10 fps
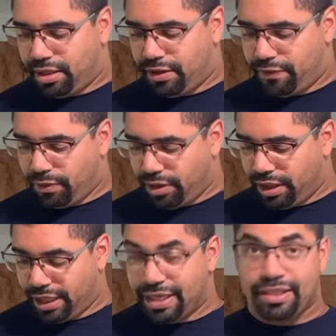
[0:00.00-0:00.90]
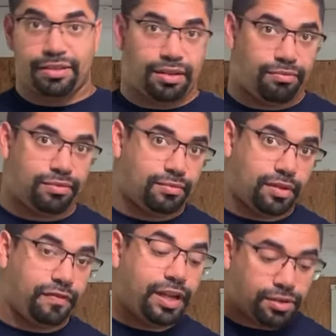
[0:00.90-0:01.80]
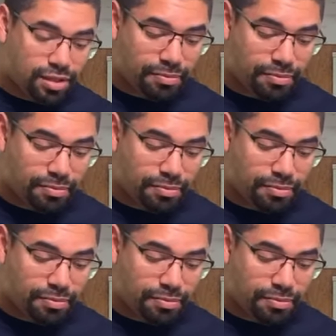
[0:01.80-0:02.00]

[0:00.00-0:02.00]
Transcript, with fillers: The fourth thing is the features of the